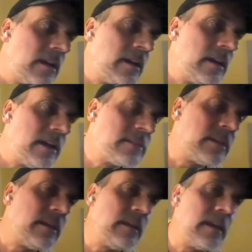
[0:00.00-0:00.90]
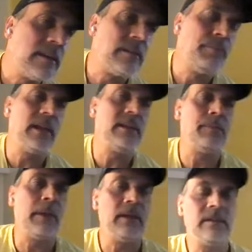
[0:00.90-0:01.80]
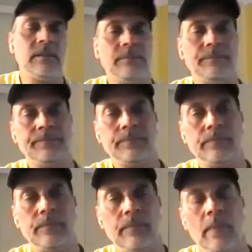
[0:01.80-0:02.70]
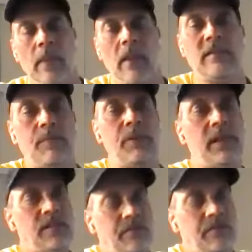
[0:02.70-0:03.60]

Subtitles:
as a play space. It's a place